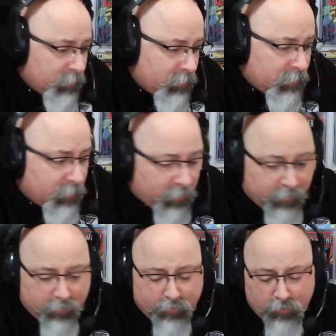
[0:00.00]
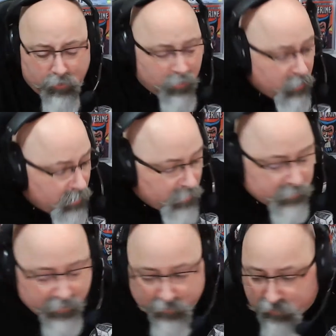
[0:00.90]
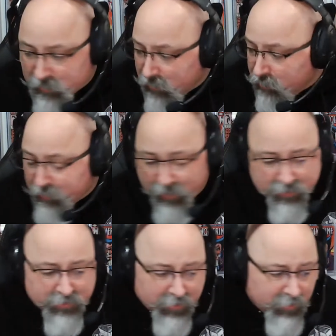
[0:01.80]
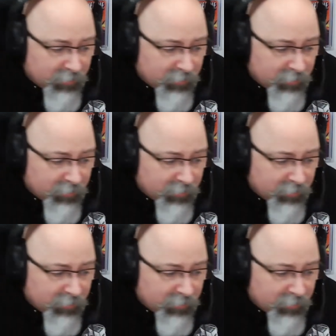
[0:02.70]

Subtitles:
All right, take these out of the plastic.